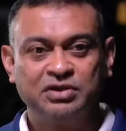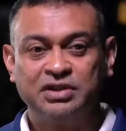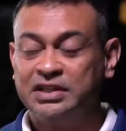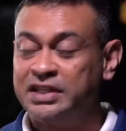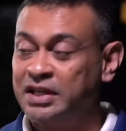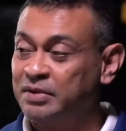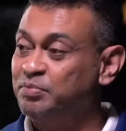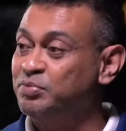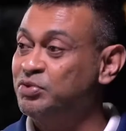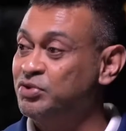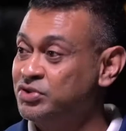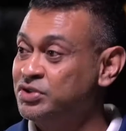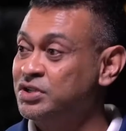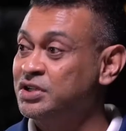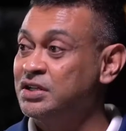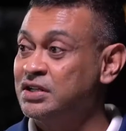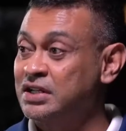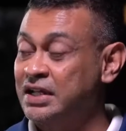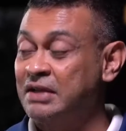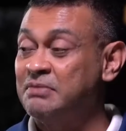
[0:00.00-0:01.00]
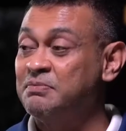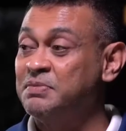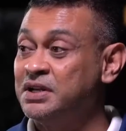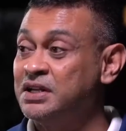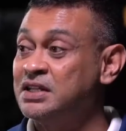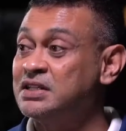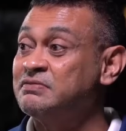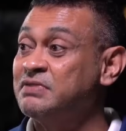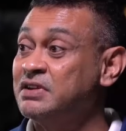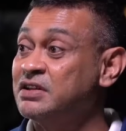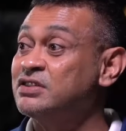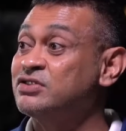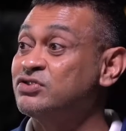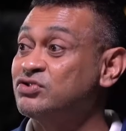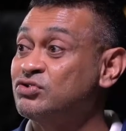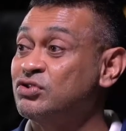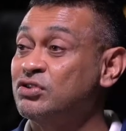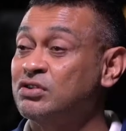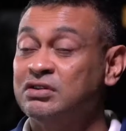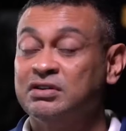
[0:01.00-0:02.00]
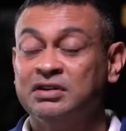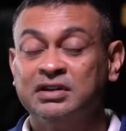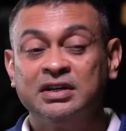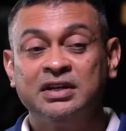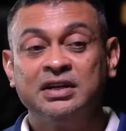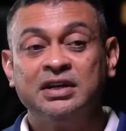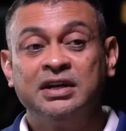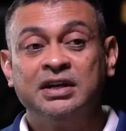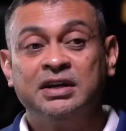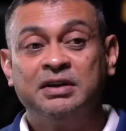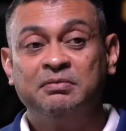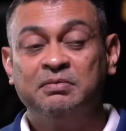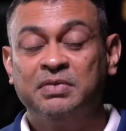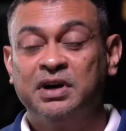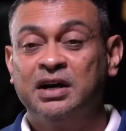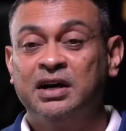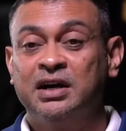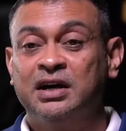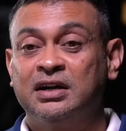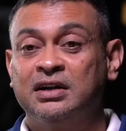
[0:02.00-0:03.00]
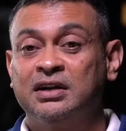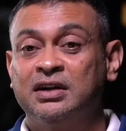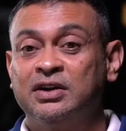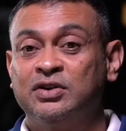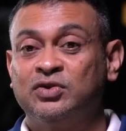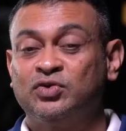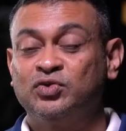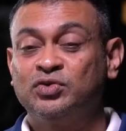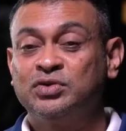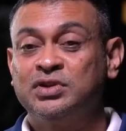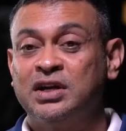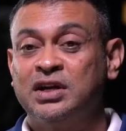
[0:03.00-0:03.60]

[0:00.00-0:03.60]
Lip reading: they're pushing it. The campaign is very strong. But who